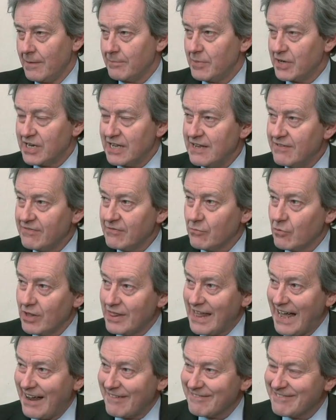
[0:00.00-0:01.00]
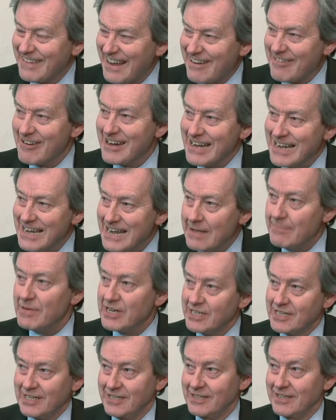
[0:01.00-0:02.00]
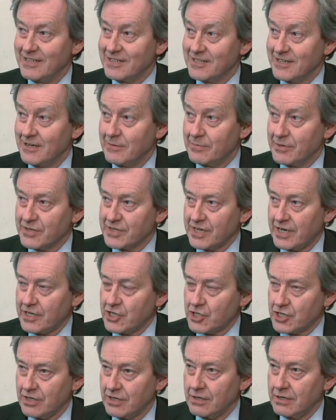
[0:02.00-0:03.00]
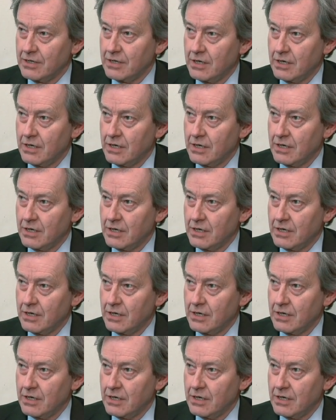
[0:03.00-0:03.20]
But even with that very limited interpretation